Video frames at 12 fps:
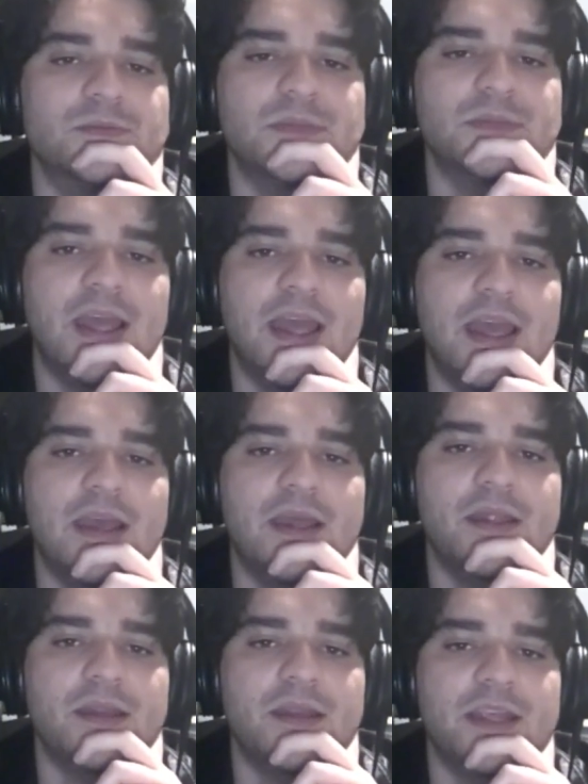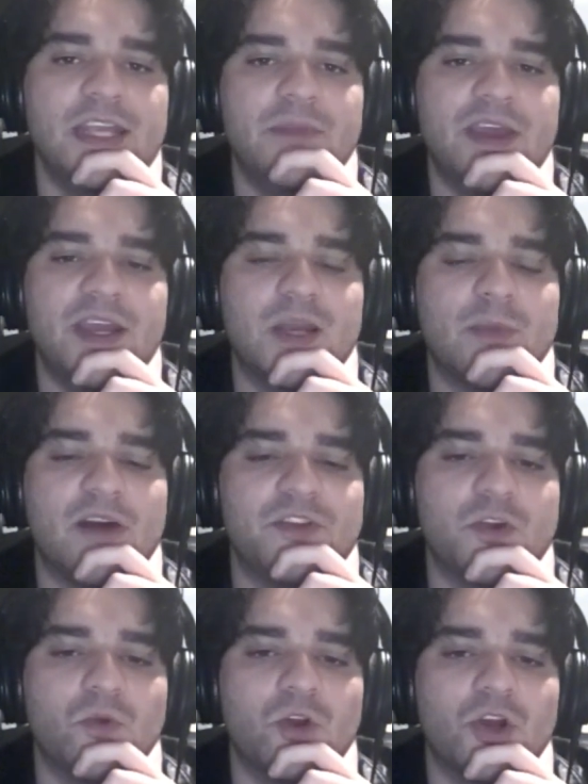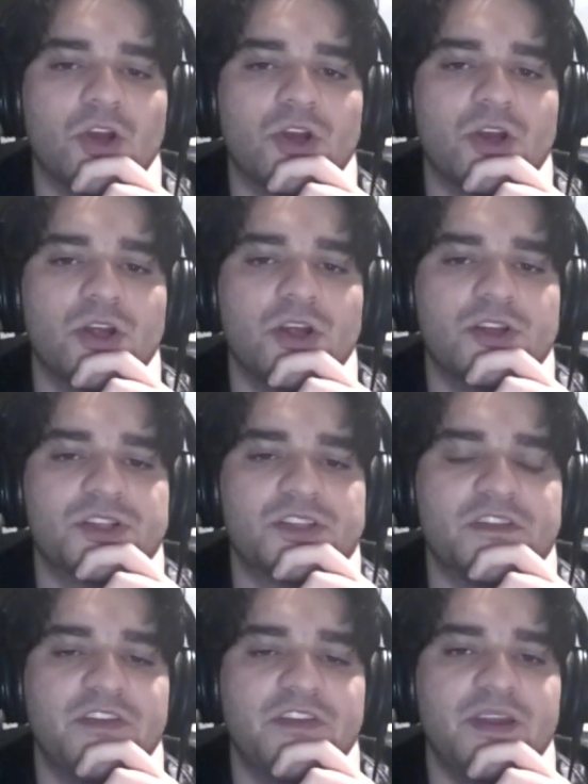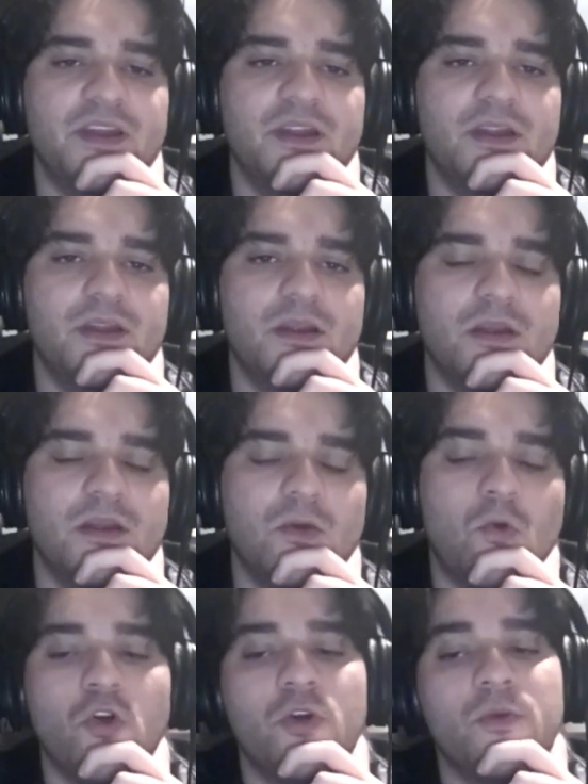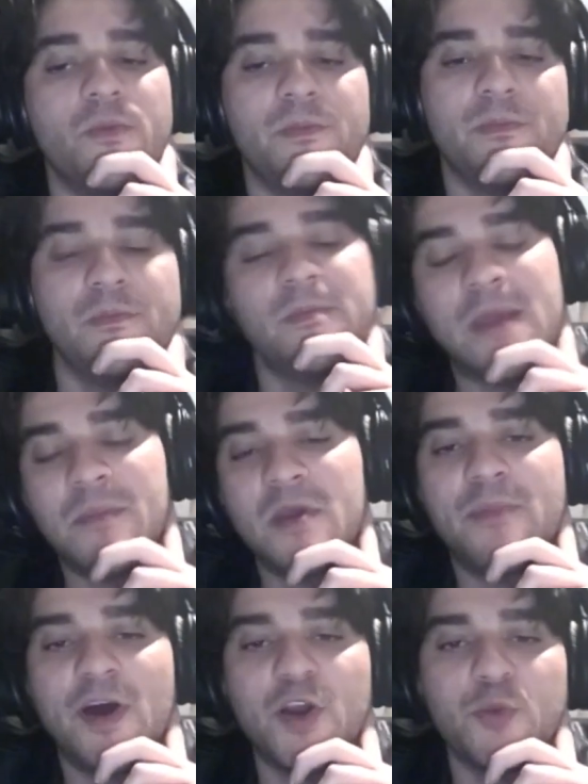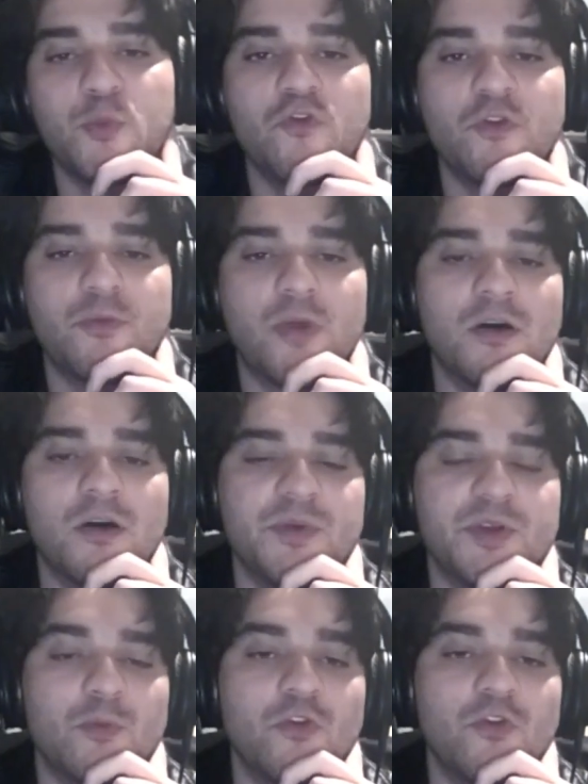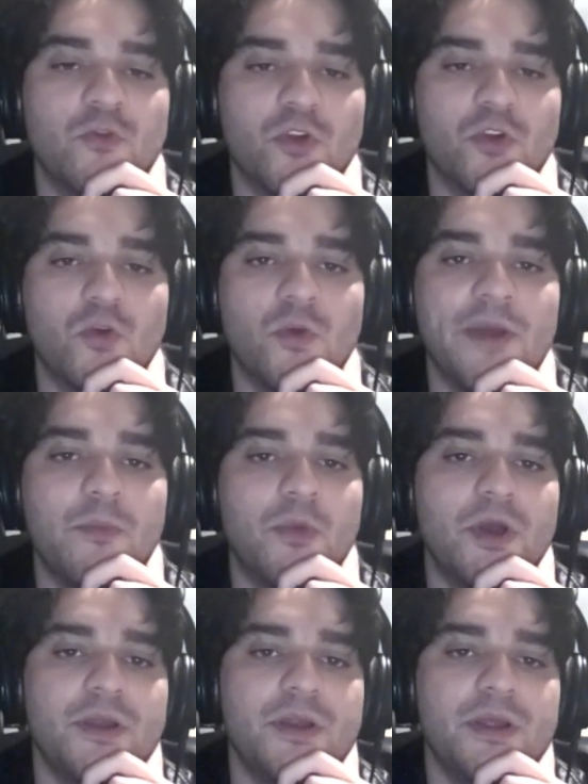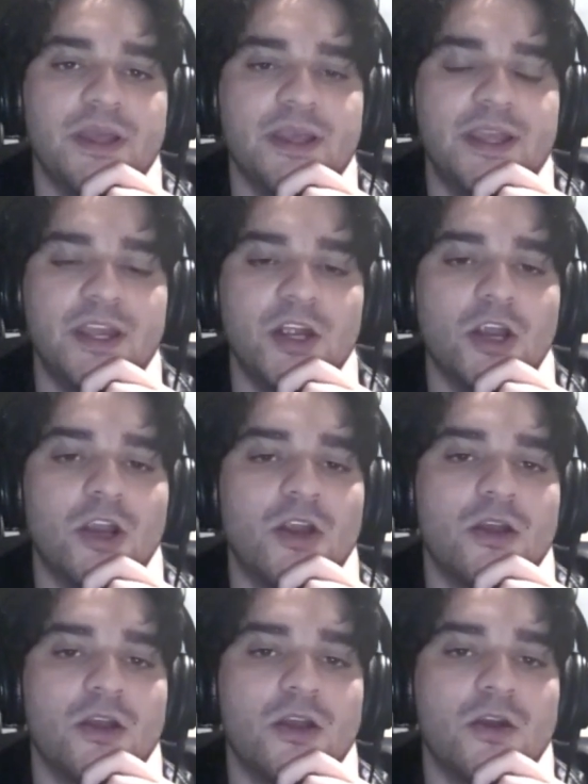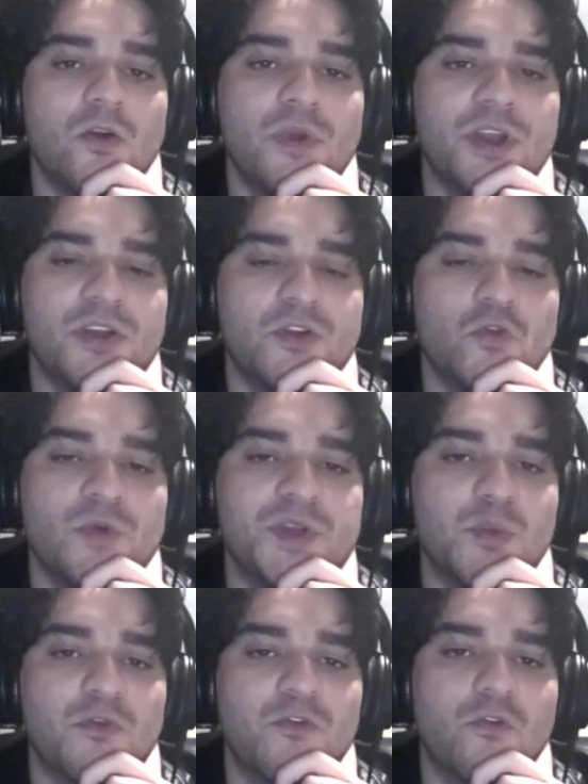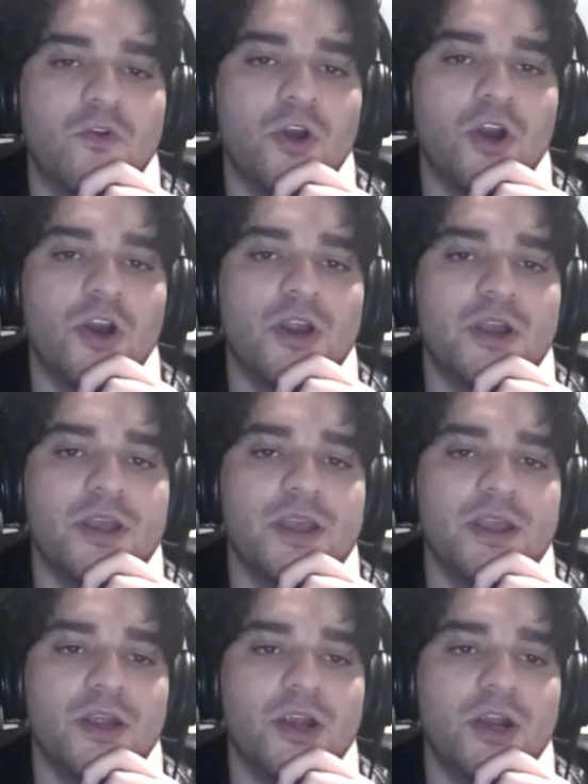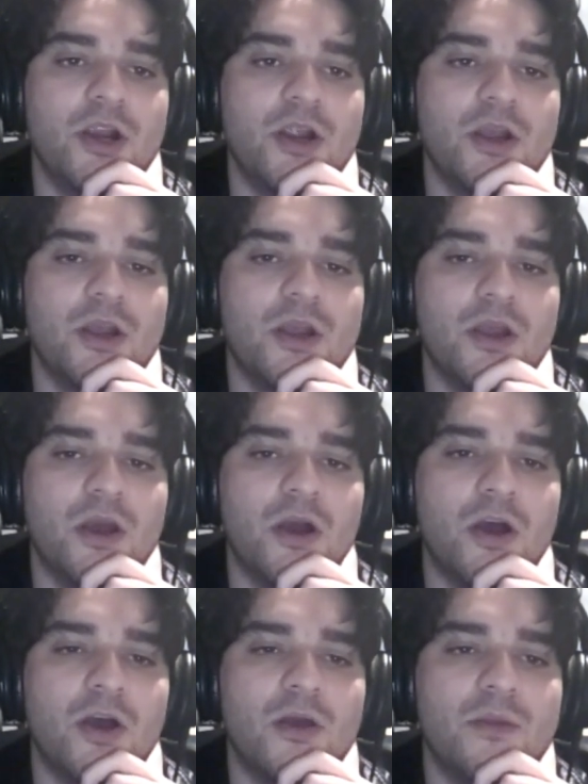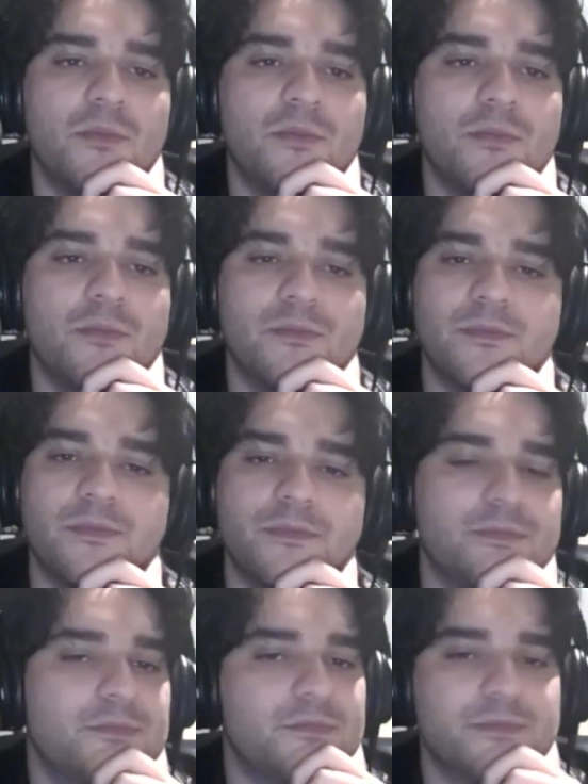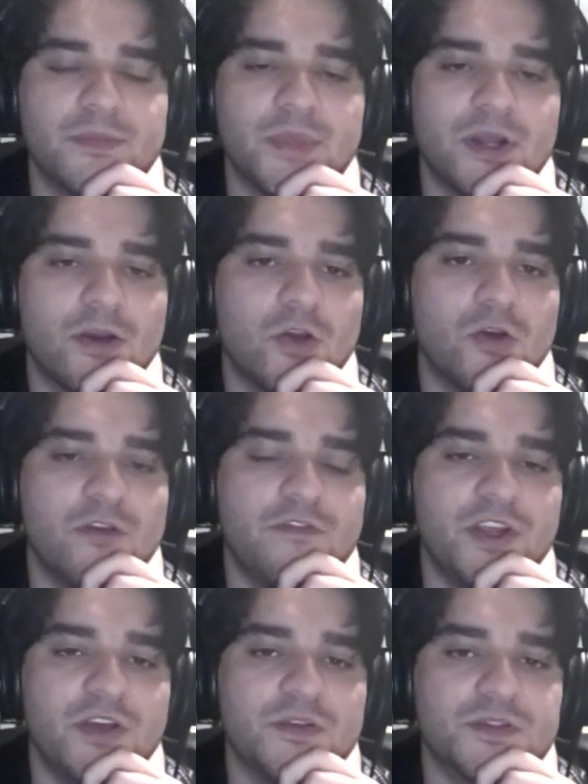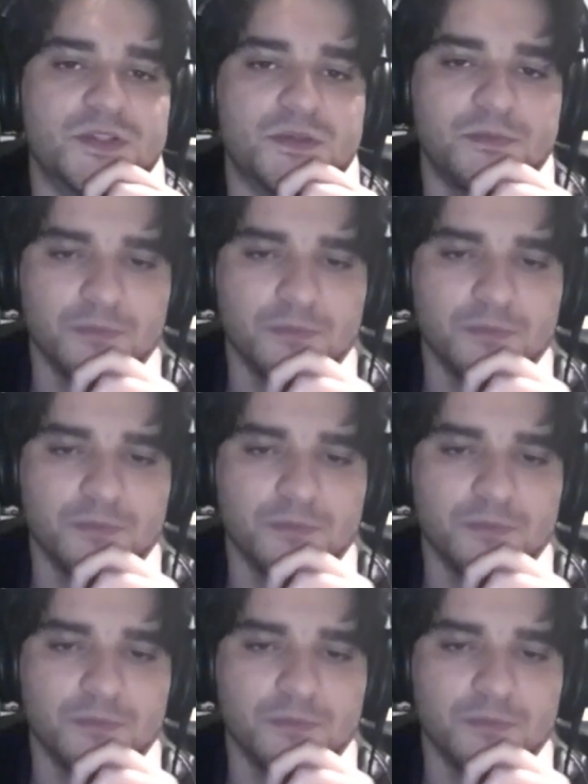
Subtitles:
and he may come after your rook. Just defend it, or maybe a better move would probably be to move the rook away. But here we can do what we did before. Here, I don't know, if he goes